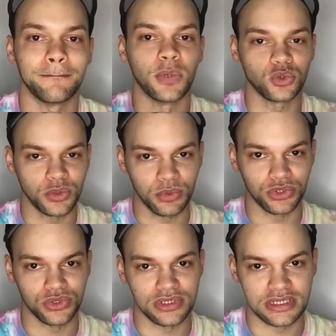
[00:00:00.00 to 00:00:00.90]
multiple
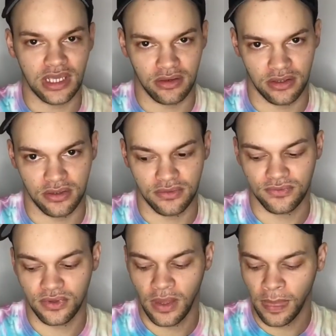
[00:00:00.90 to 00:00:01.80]
uses out of,
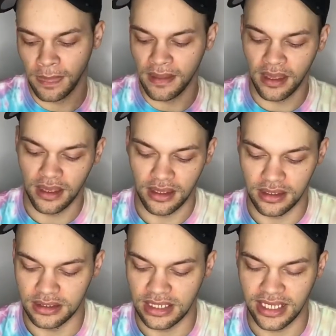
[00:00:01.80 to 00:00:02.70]

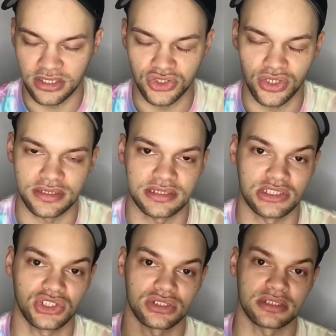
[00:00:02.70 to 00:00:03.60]
and I can
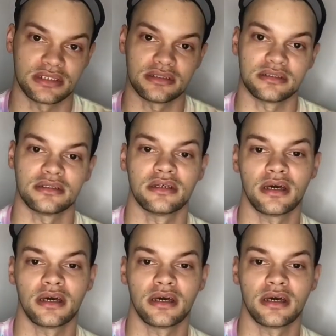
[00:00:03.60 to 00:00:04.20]
transition,